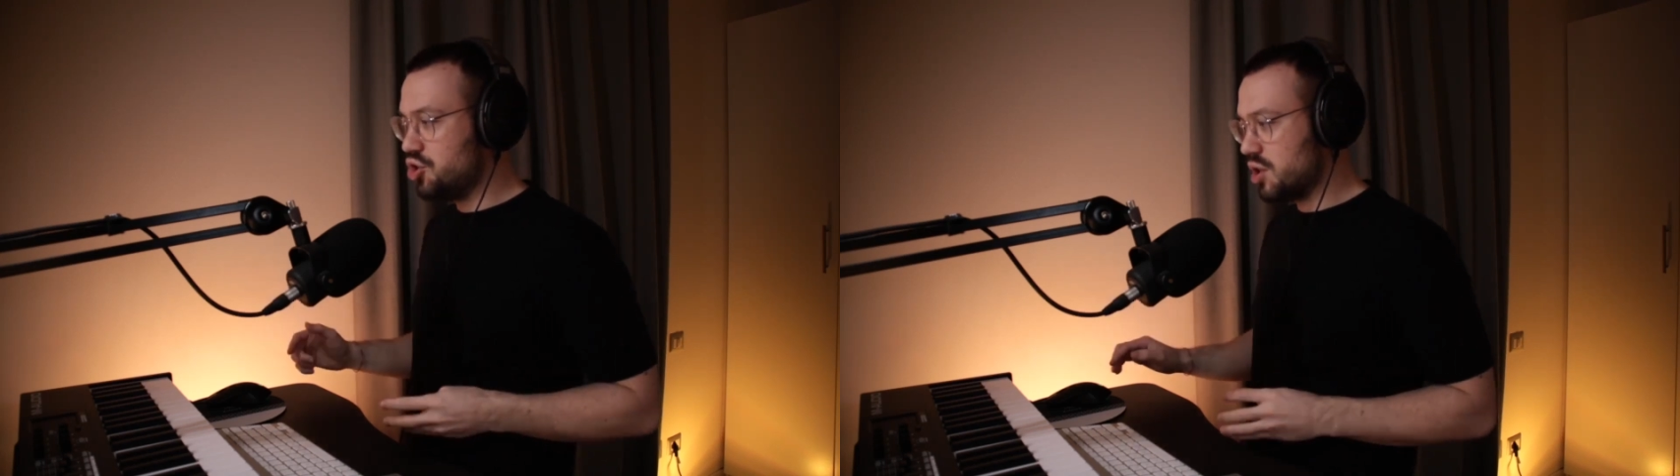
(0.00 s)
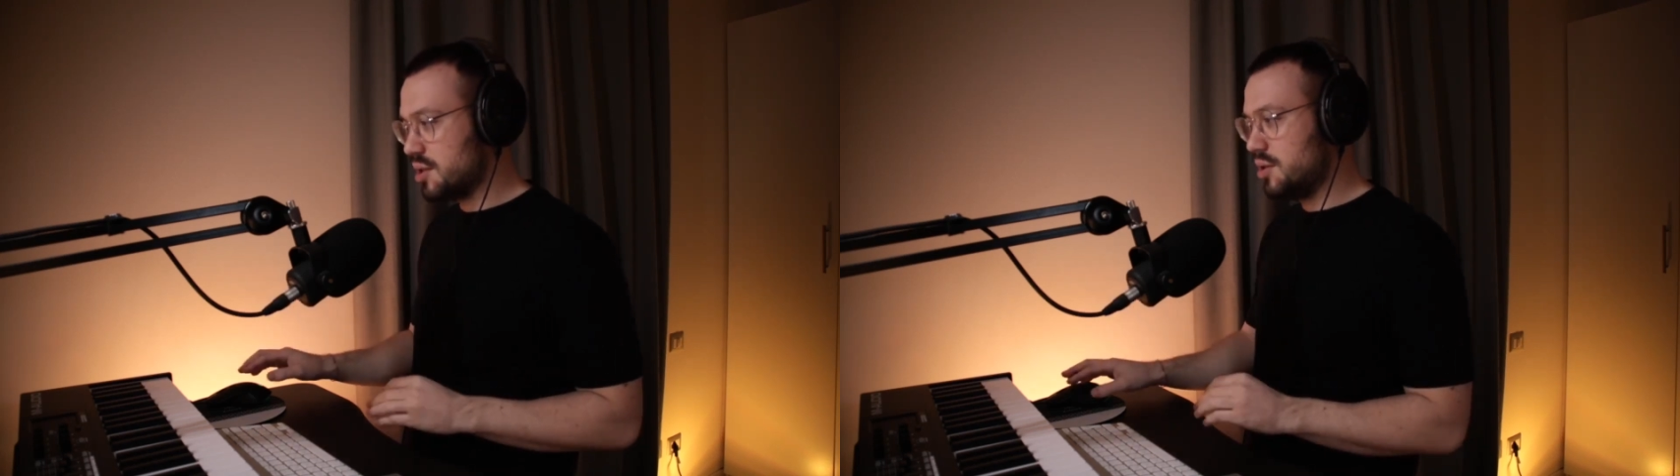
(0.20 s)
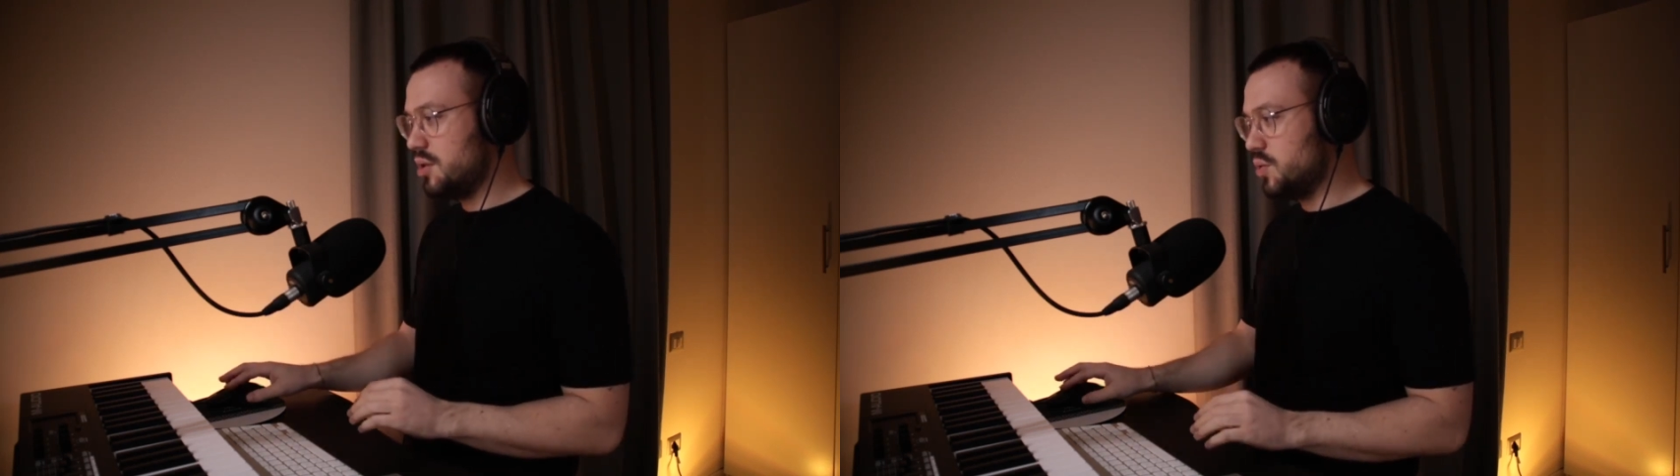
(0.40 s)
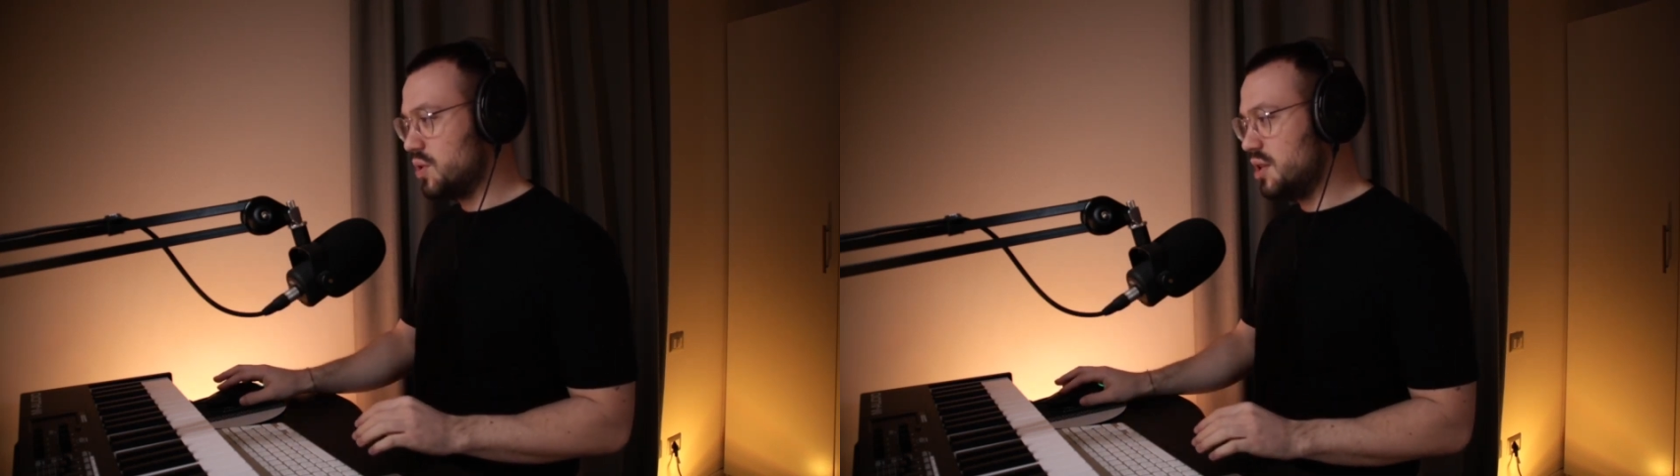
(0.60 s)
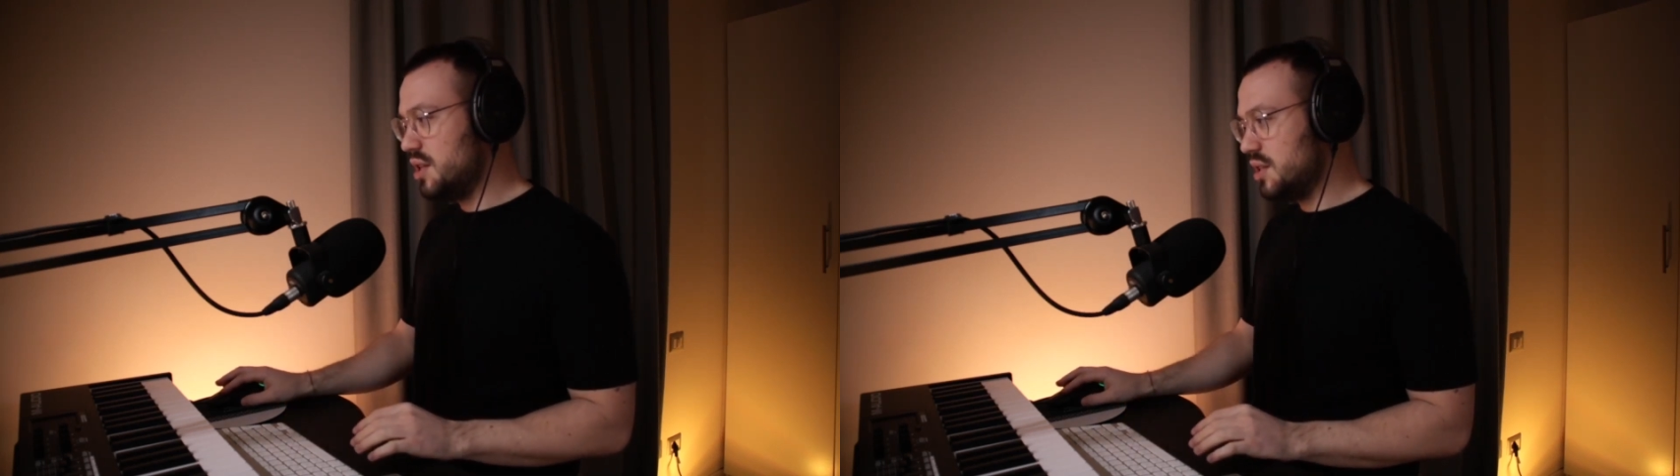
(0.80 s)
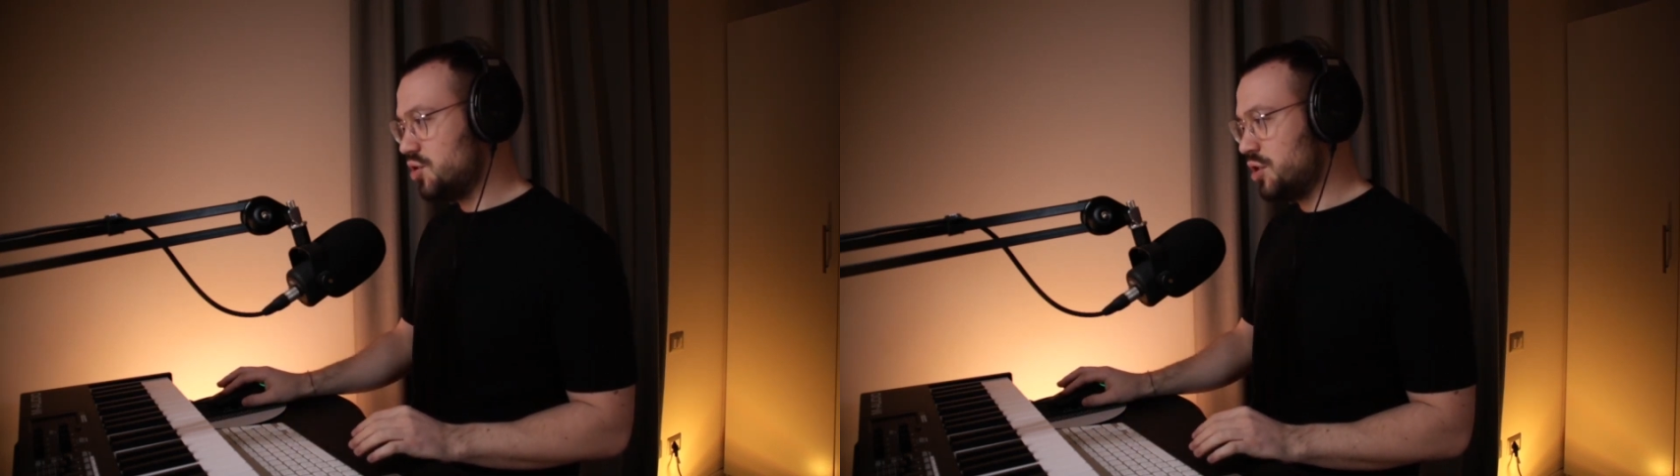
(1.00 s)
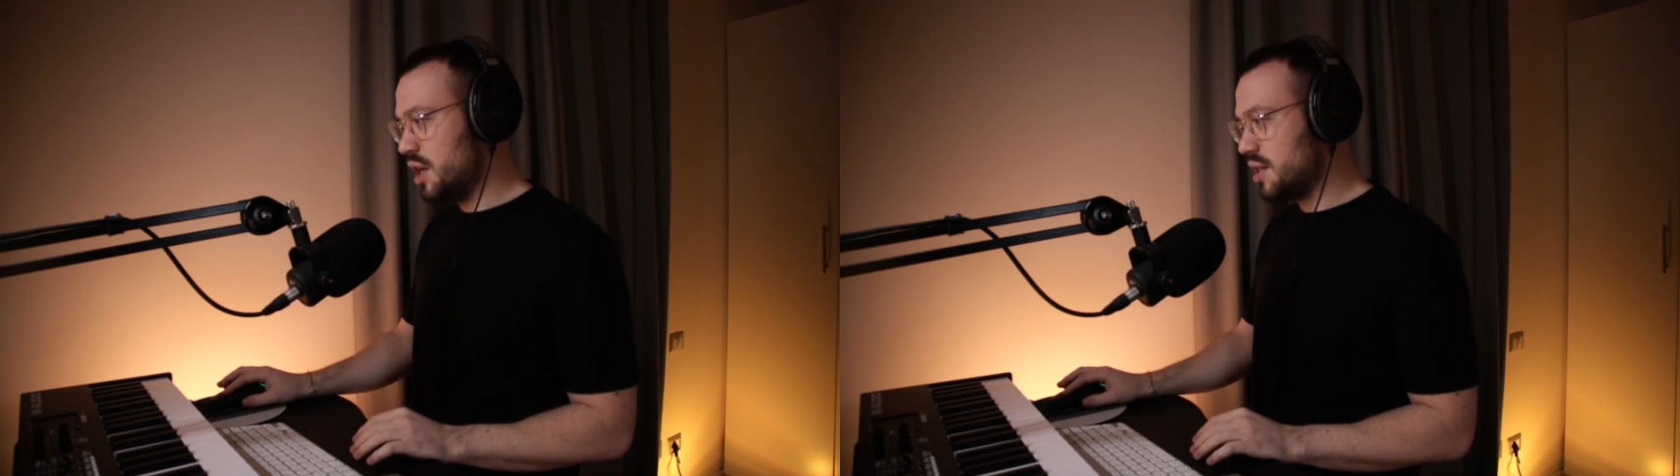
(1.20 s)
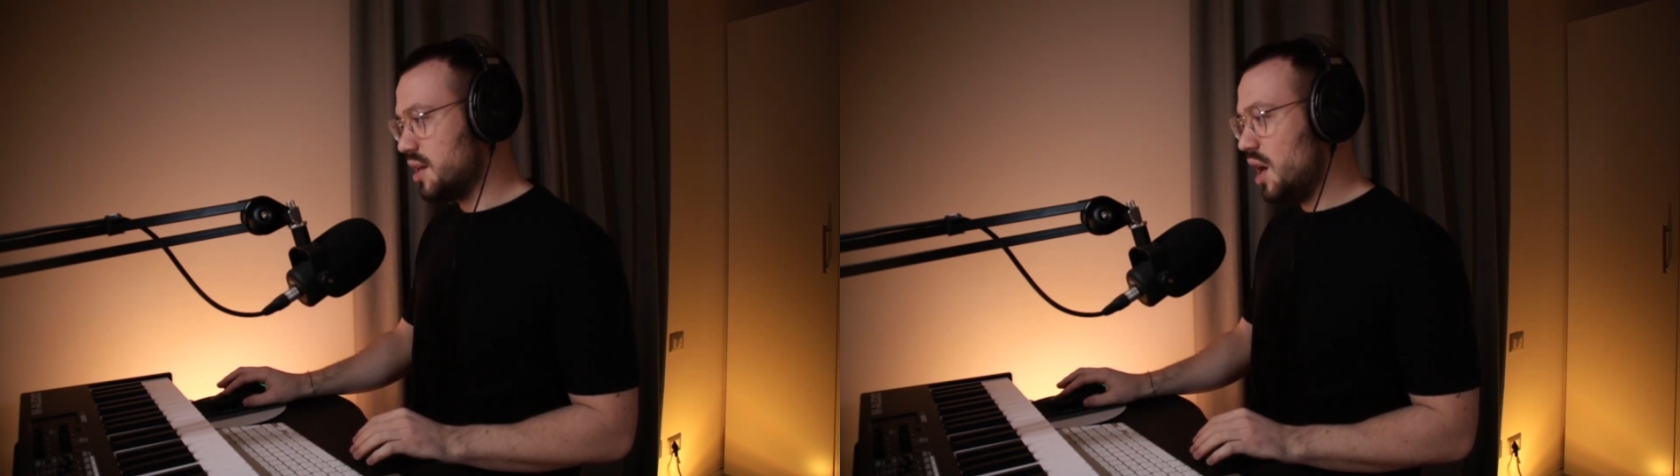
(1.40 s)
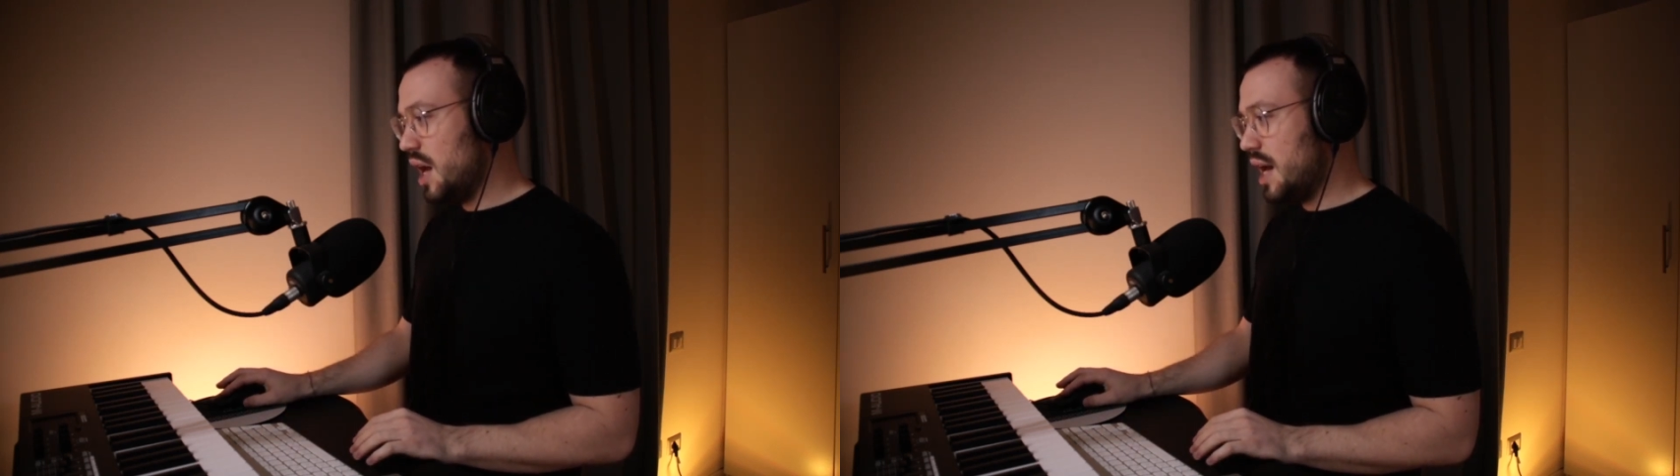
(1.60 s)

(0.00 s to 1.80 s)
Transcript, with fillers: just use these tricks.